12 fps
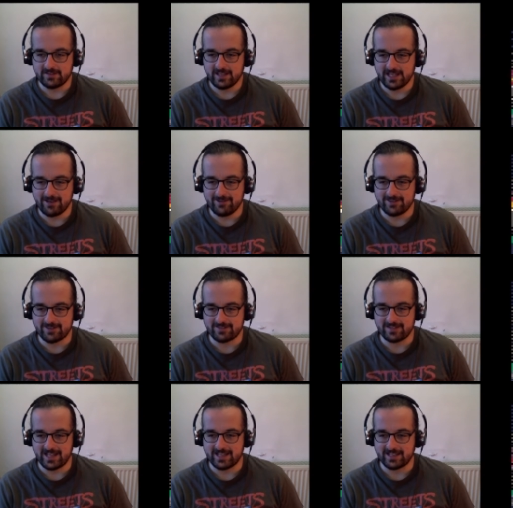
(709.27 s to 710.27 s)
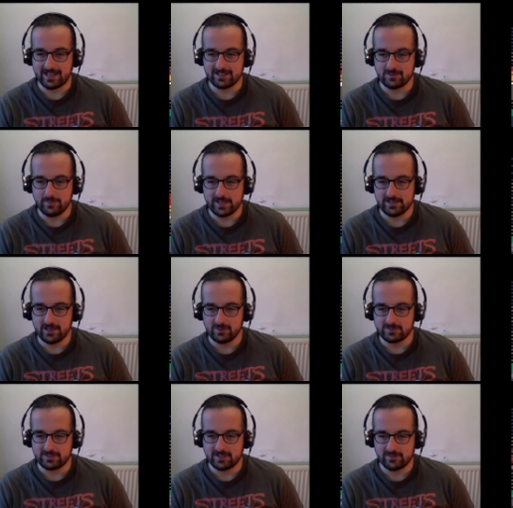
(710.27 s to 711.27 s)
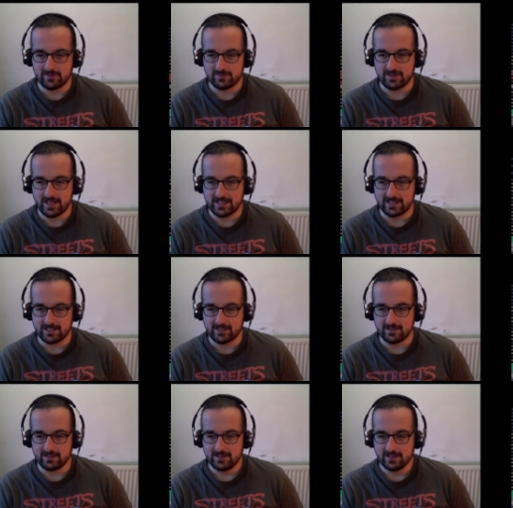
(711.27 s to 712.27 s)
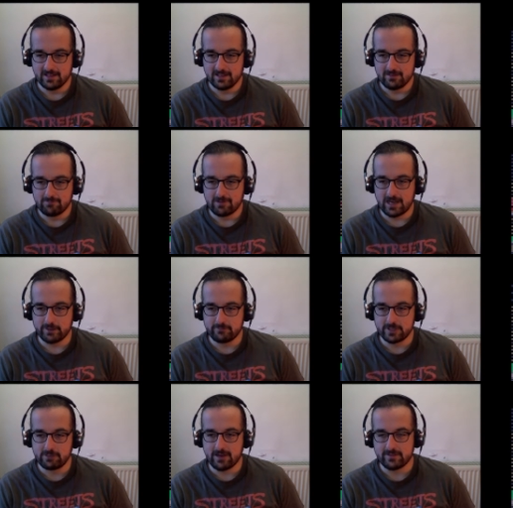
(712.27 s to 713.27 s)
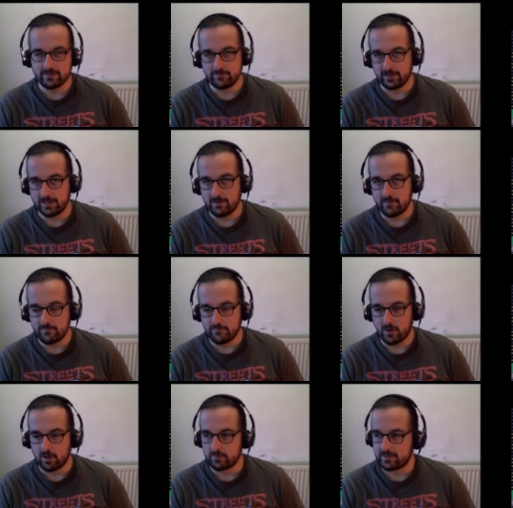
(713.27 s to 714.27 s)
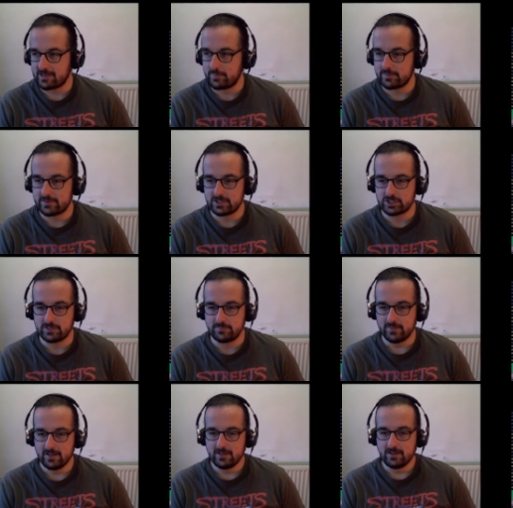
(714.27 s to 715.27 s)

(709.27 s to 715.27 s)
Here is a snake, and you may notice the snake rather aggressively follows our position.